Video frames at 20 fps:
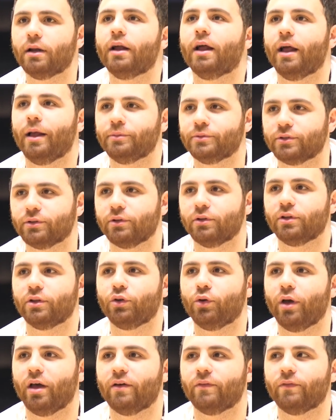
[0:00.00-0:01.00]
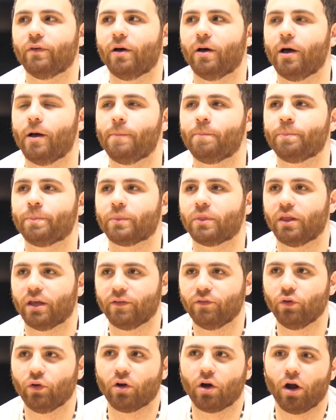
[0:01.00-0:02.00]
Absolutely. You have they
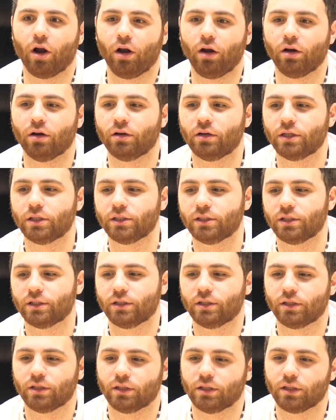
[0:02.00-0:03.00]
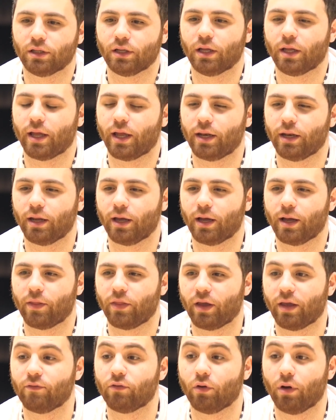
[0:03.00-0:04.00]
give you a car, and
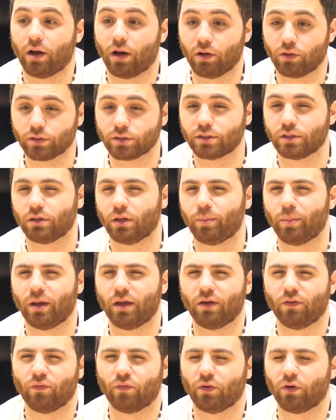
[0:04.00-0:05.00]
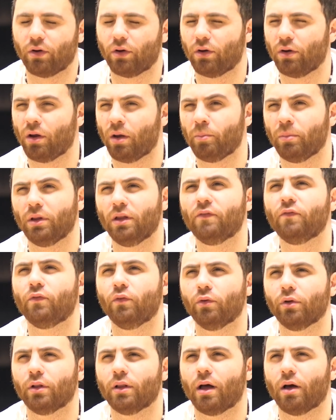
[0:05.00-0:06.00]
they give you a house, and they pay for, I believe,
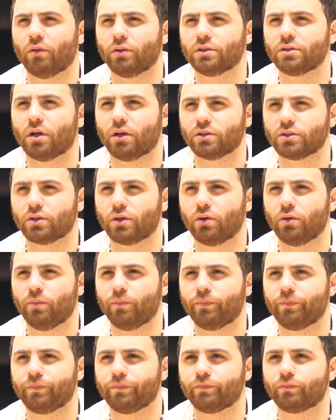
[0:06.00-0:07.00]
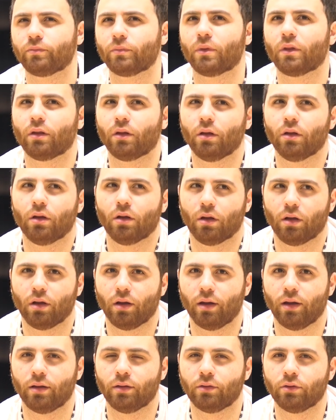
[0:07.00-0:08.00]
food allowance also,
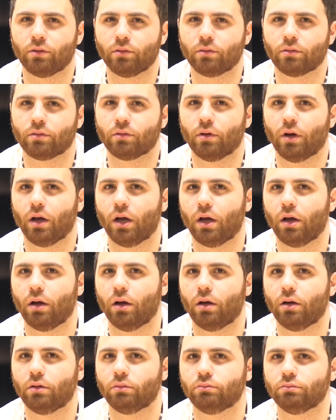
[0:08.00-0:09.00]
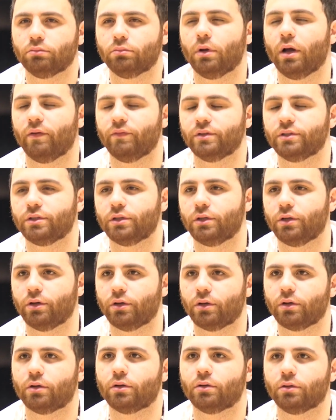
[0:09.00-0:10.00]
and obviously
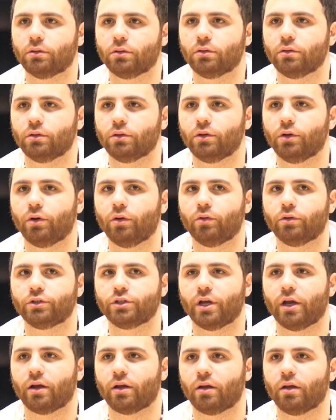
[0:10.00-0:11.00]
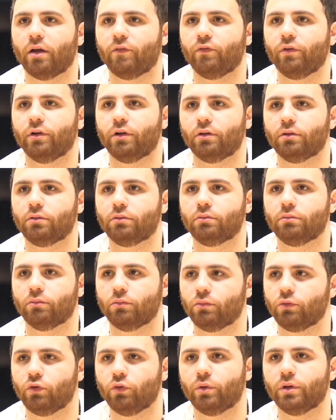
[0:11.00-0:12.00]
your check every
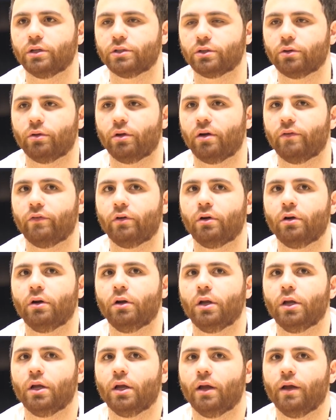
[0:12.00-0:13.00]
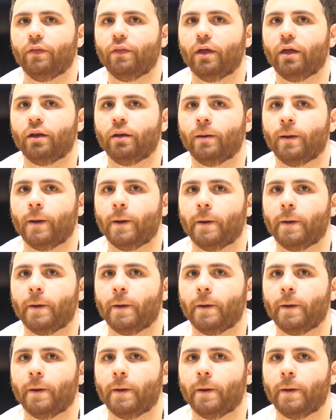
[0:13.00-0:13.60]
2 weeks or whatever, and then